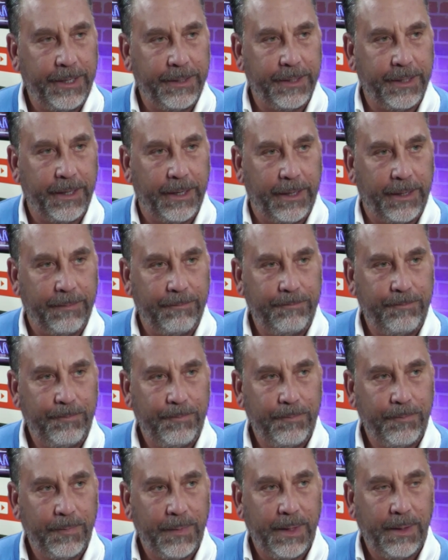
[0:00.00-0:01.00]
income
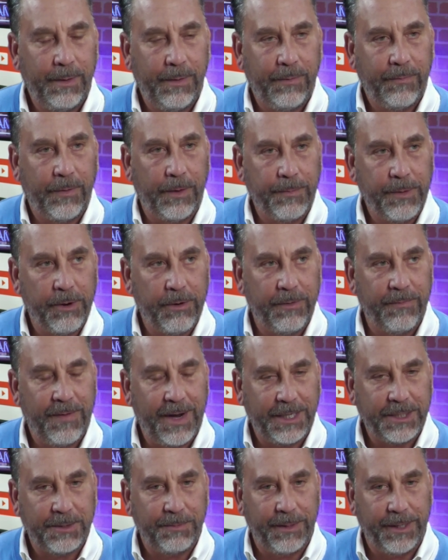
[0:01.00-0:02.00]
from your
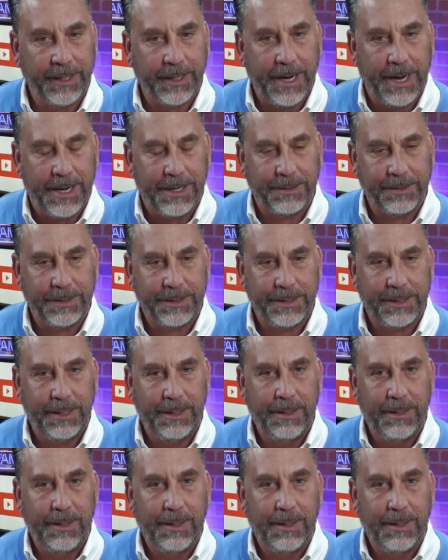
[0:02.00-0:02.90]
investment accounts.